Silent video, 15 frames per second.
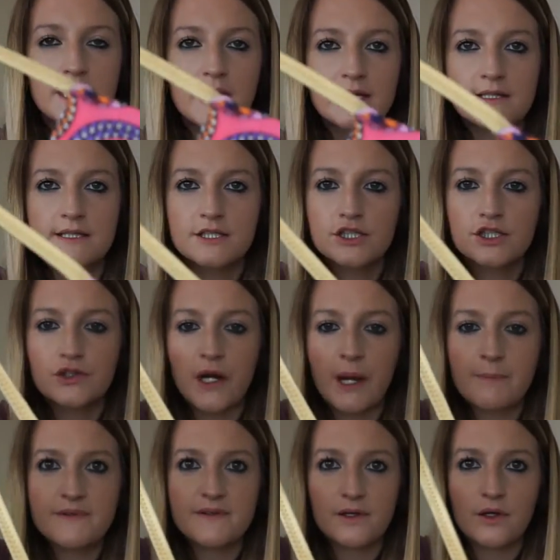And the
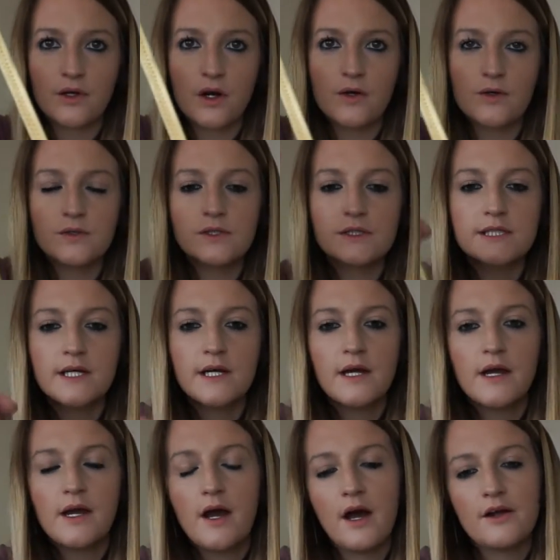straps are gold.
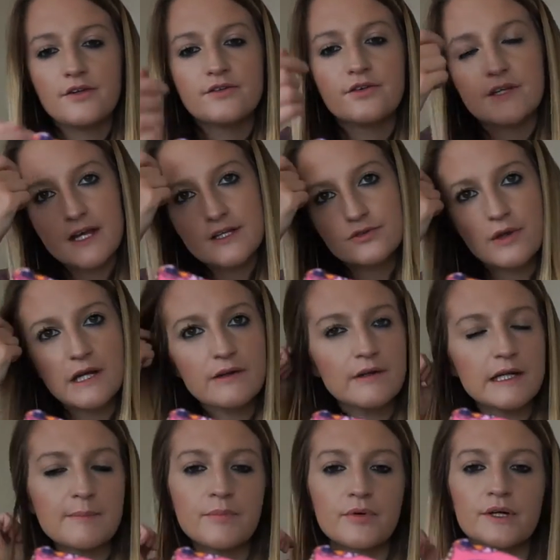I just thought that's really,
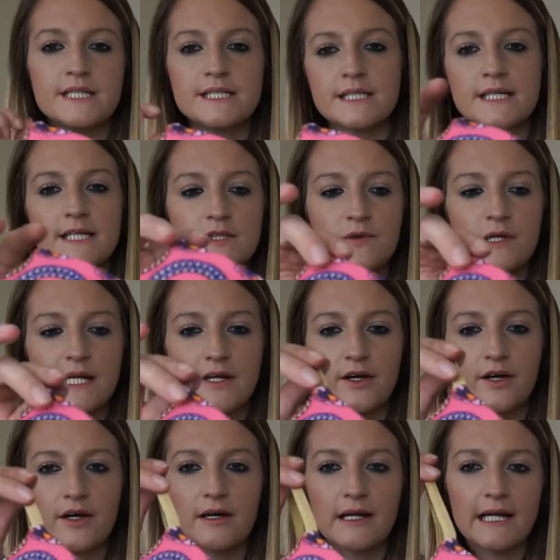really pretty. It's really
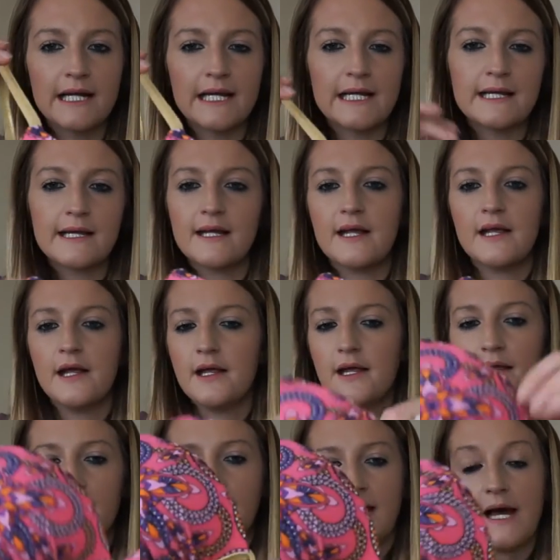girly.
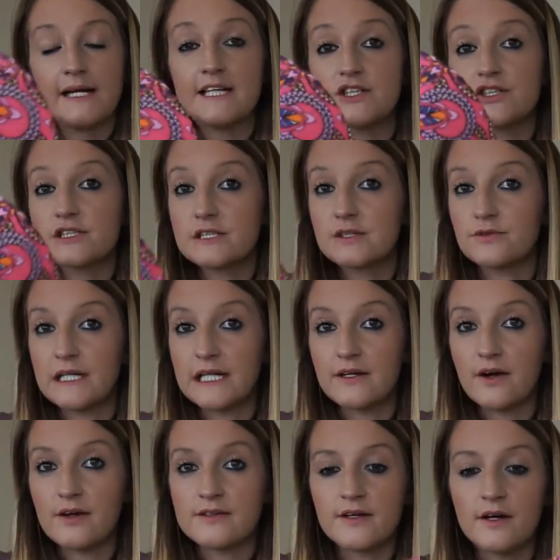And it does look really
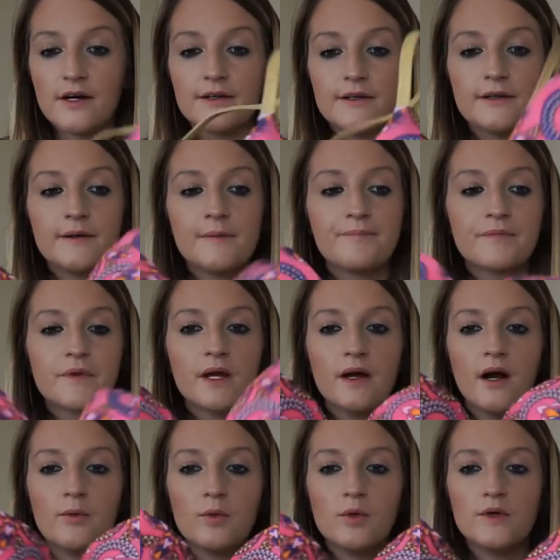nice on.
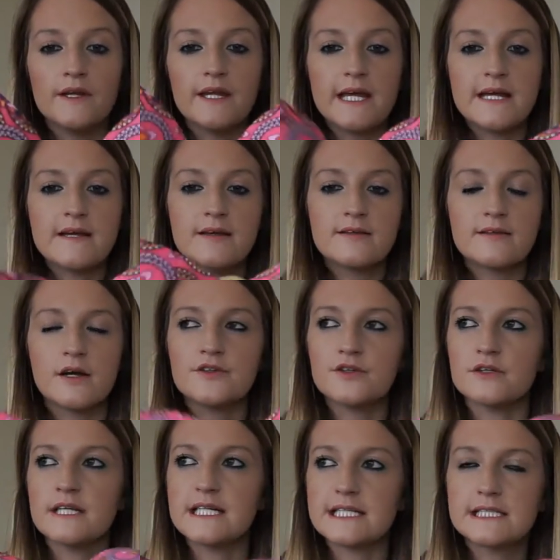I wore this. I
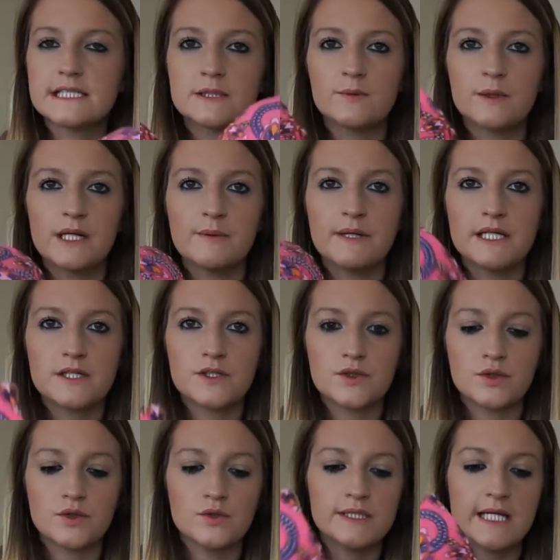took this when I went
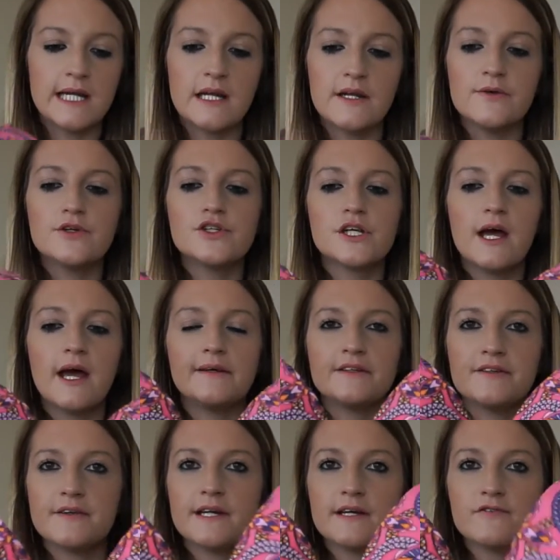to St. Lucia. And I
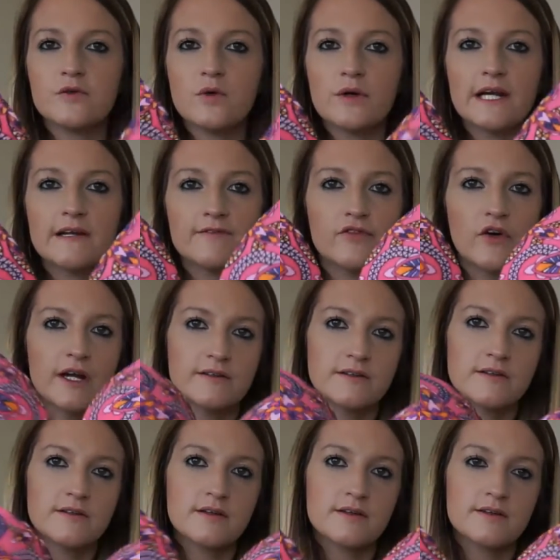don't think I've worn it in
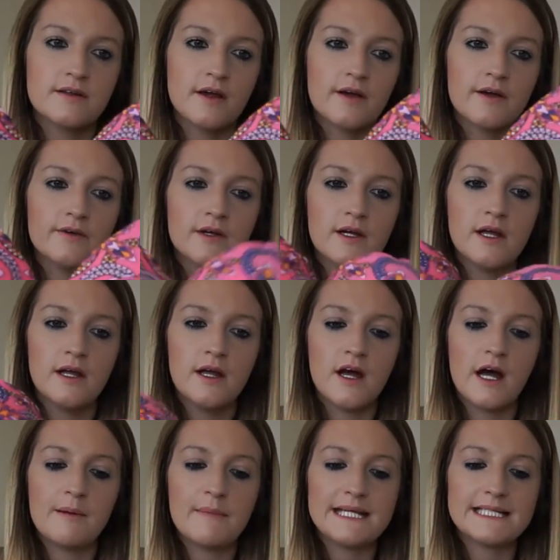France. So
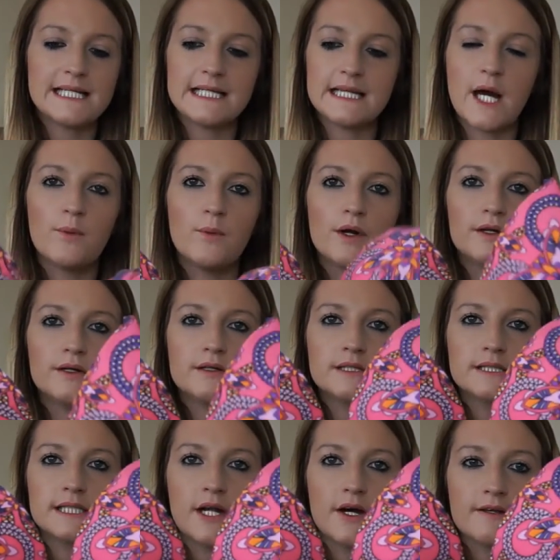I may take that one.
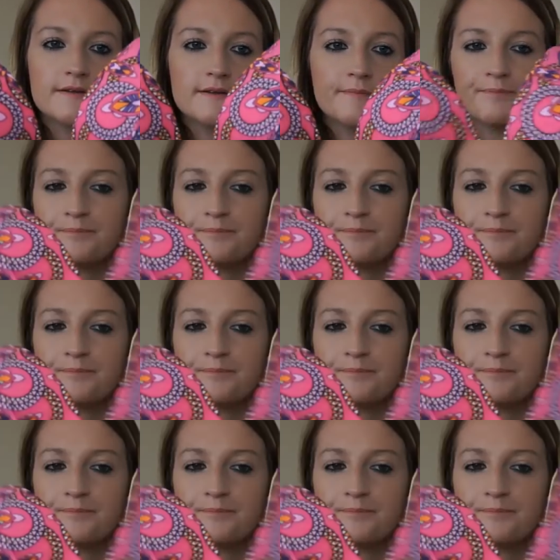It's nice.